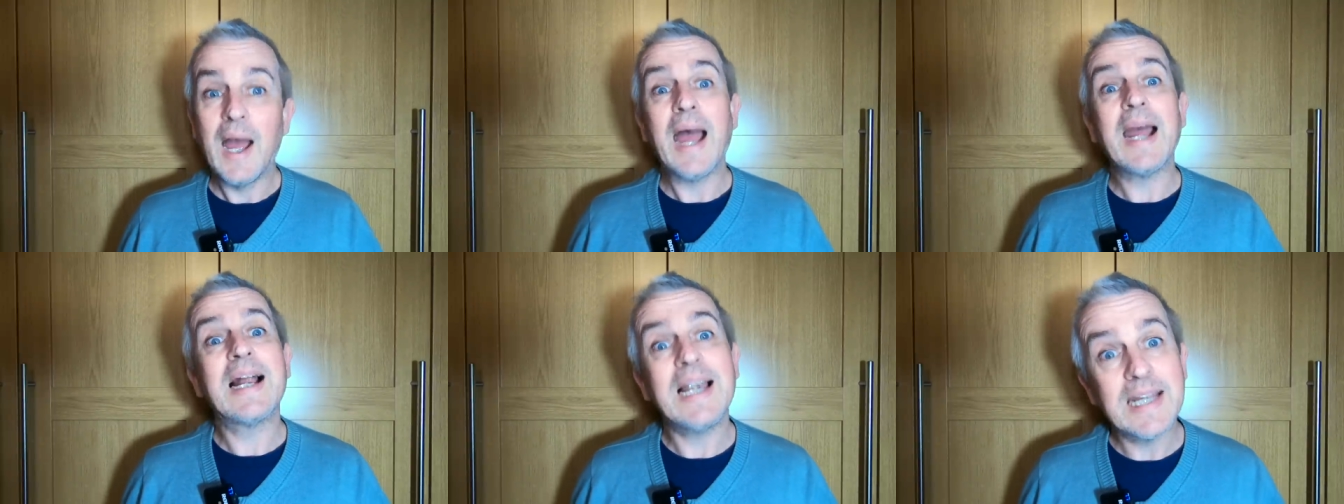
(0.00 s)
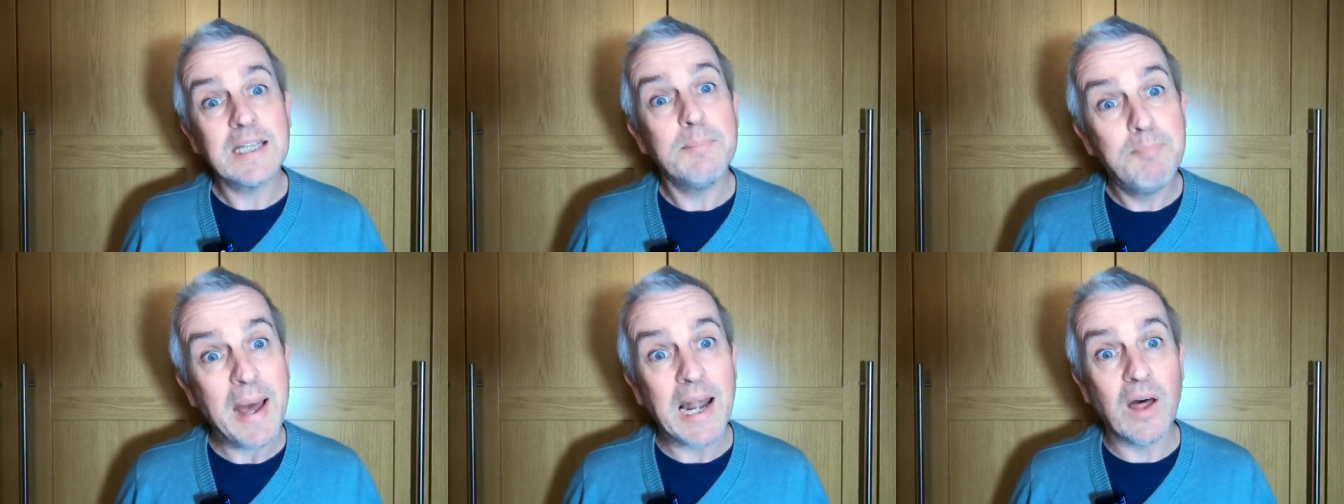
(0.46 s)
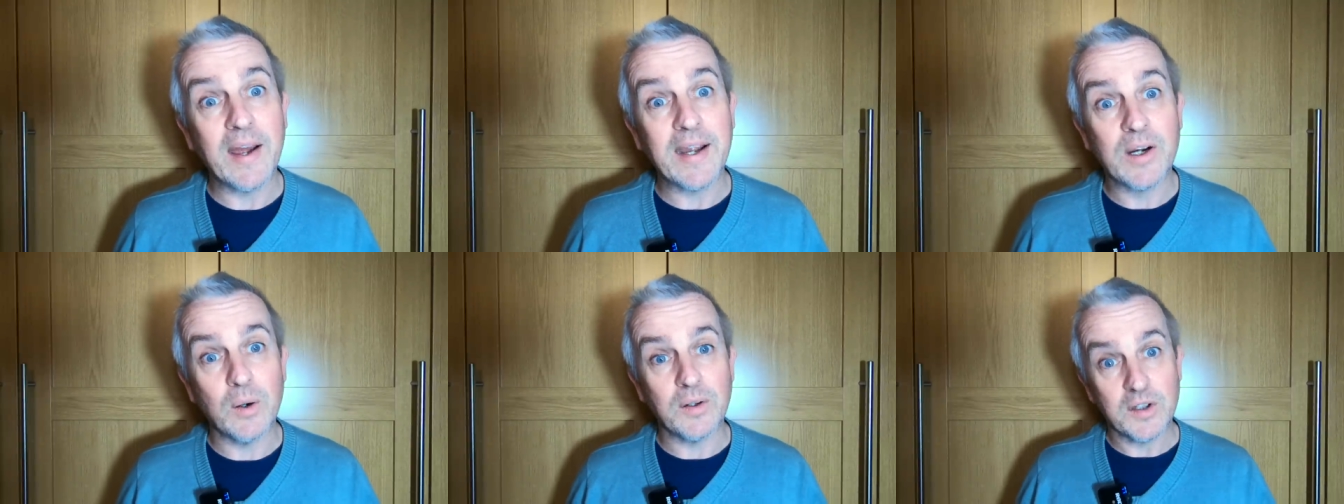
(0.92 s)
and click the bell
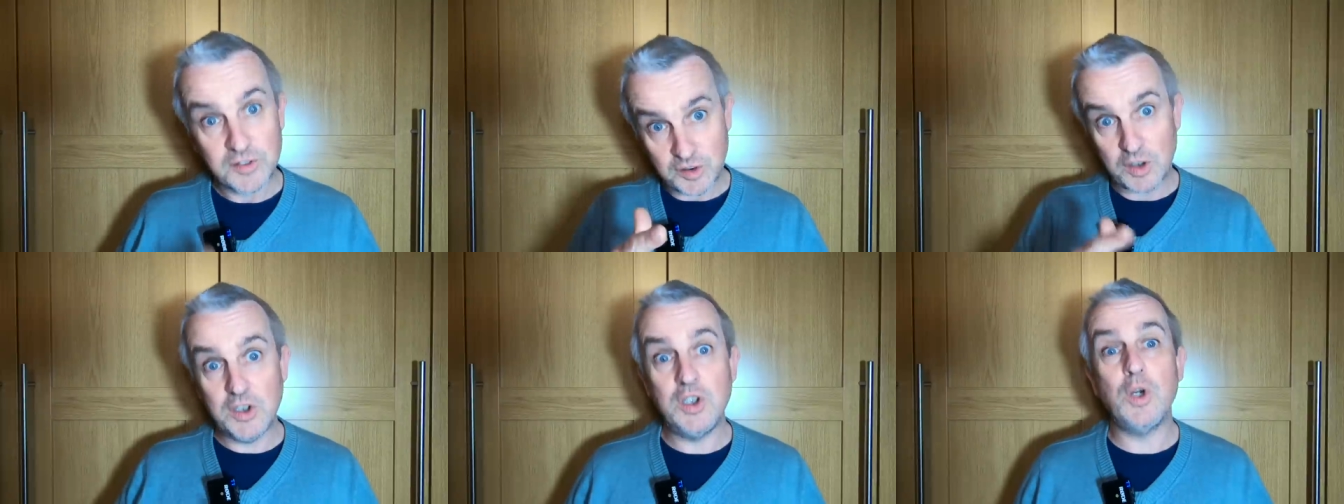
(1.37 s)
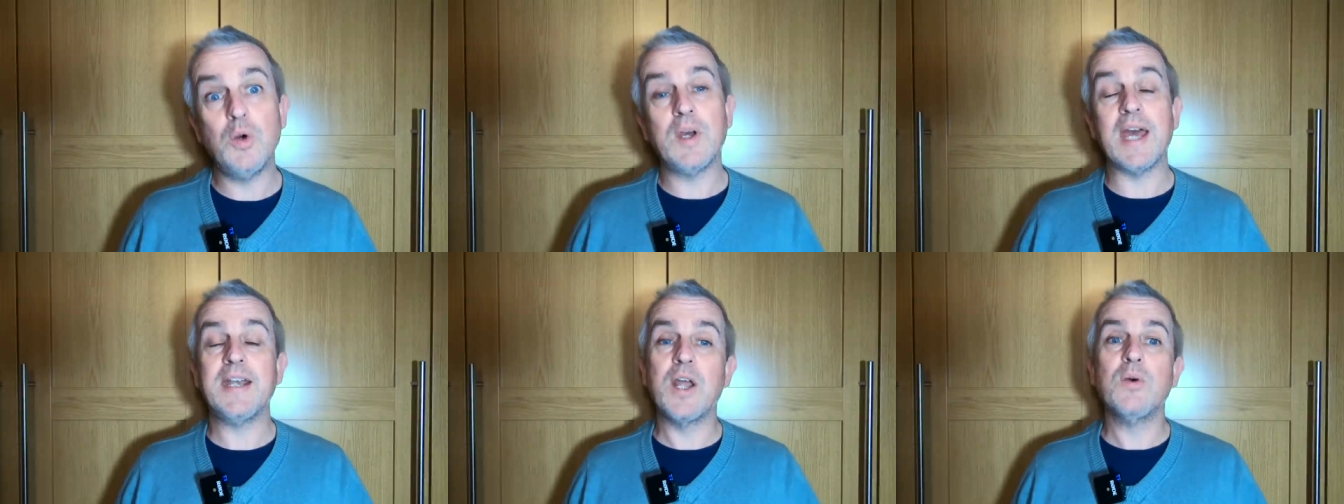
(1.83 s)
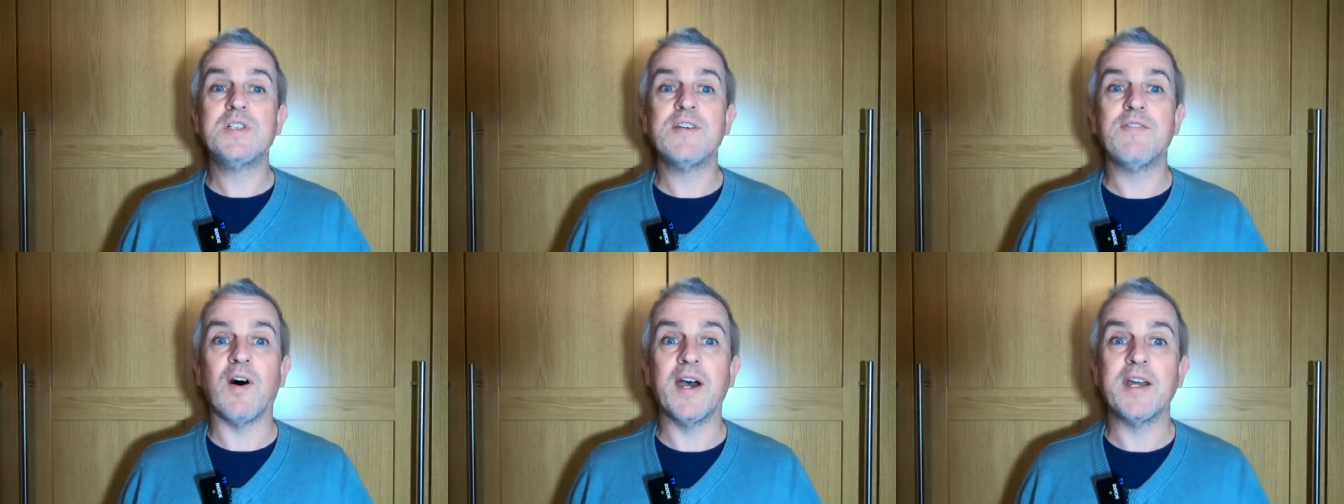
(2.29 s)
icon so that you get
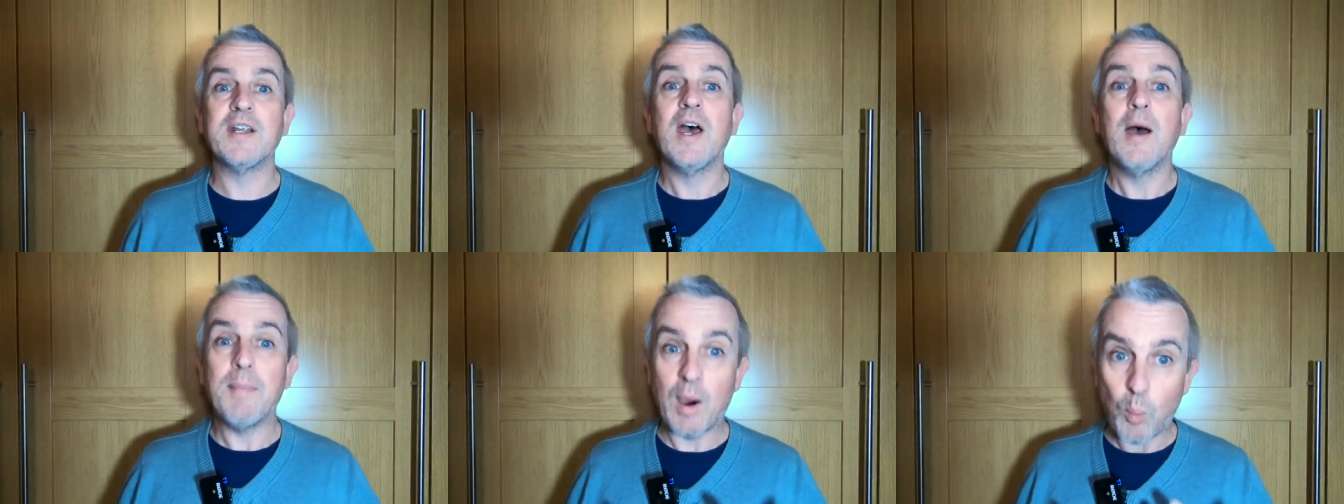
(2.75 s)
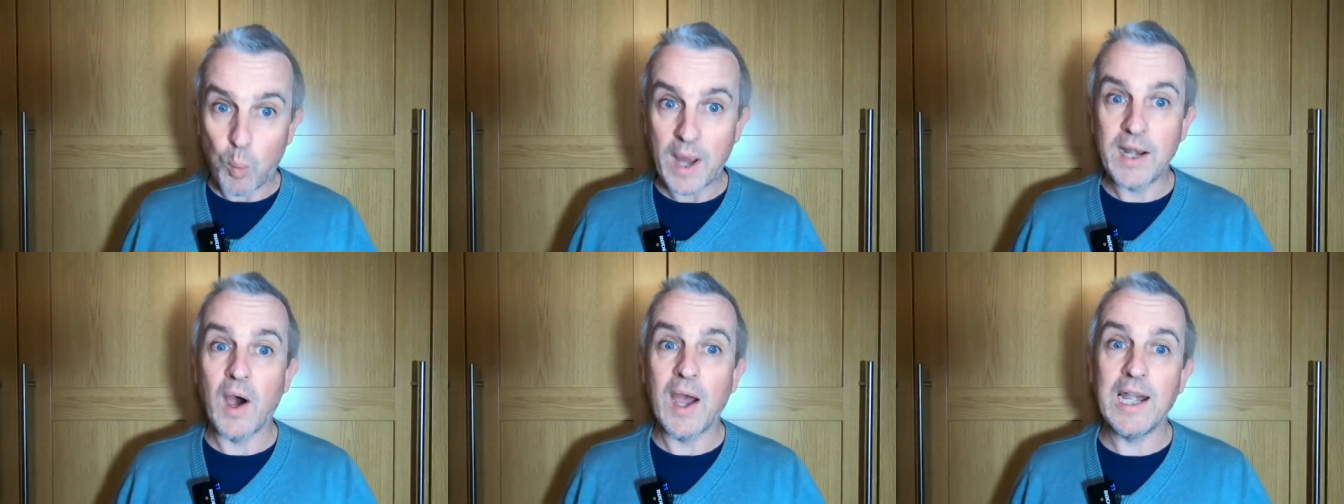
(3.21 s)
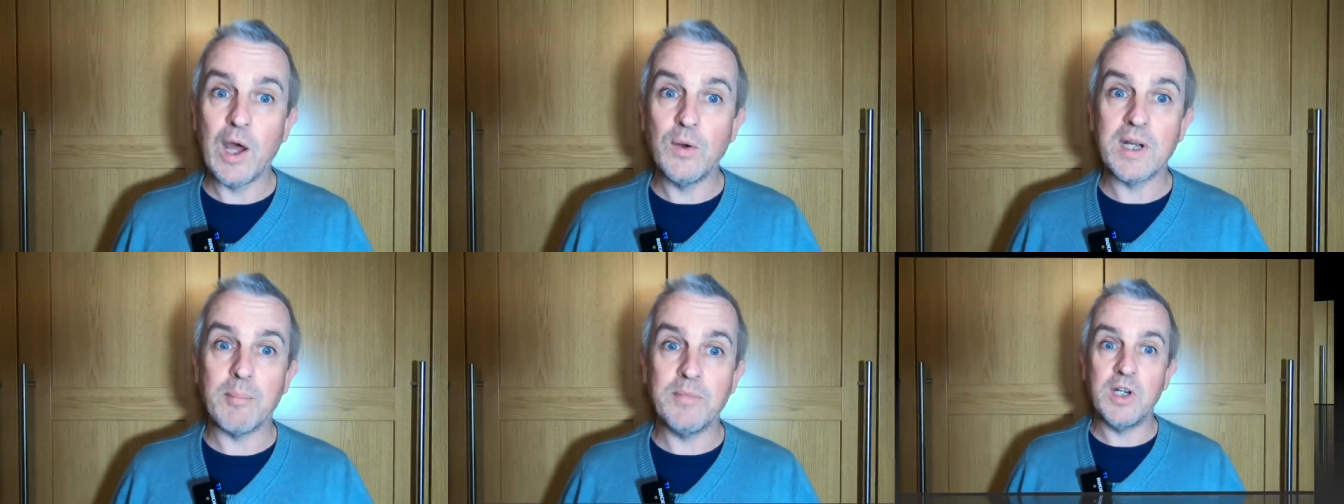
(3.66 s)
notified about when I
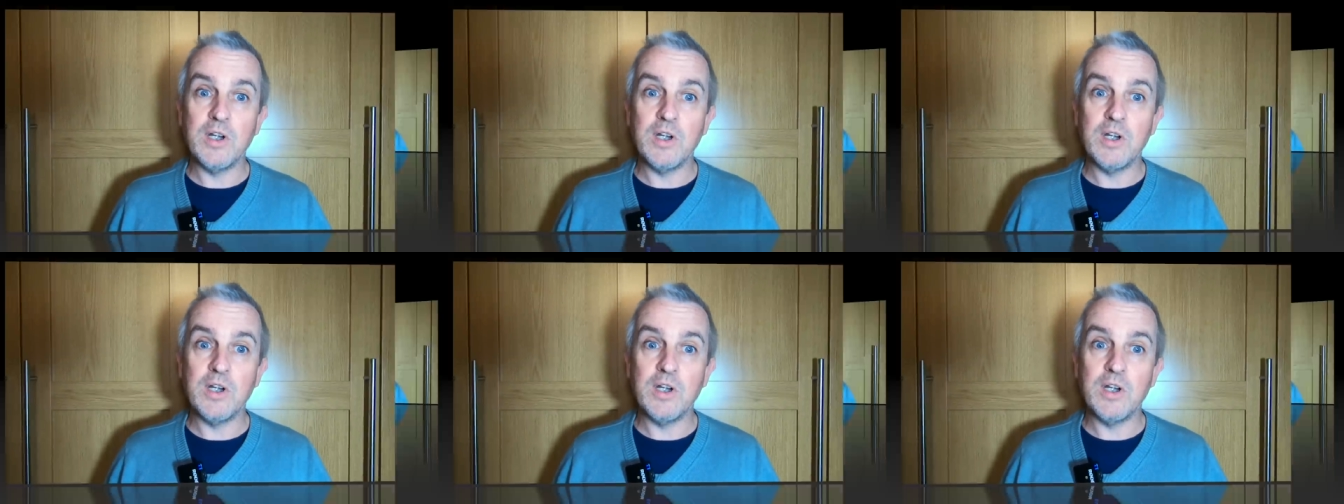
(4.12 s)
load up